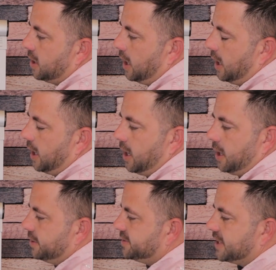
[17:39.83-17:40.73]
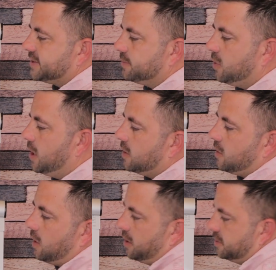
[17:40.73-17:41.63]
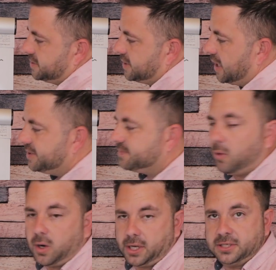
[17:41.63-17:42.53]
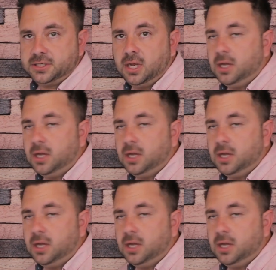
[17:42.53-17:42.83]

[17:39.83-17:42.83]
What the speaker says: He's got some credit cards and his mortgage.